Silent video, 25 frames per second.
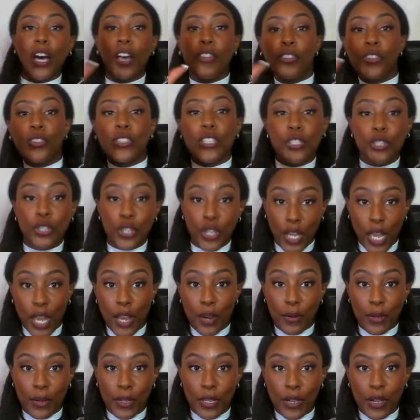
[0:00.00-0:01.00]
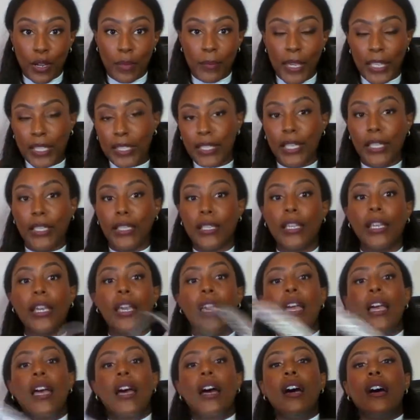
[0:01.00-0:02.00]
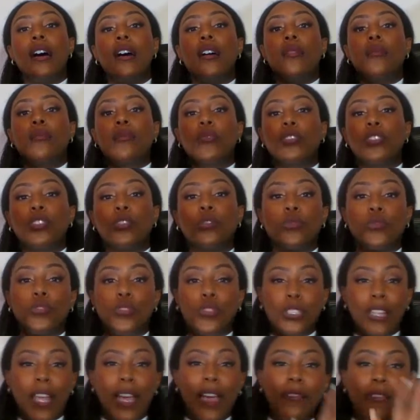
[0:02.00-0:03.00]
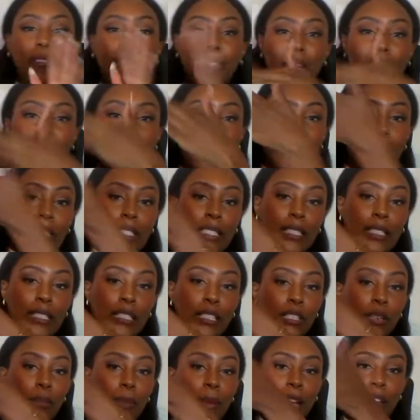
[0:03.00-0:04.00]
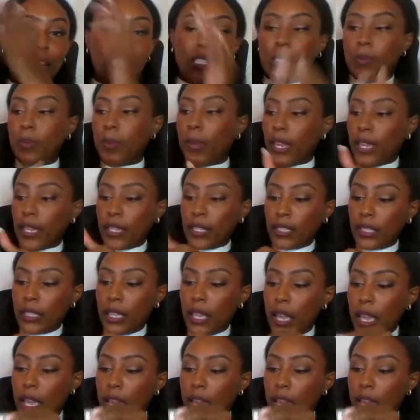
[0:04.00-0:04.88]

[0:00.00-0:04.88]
other than your carry-on, basically. So you can have a nice and good amount of space.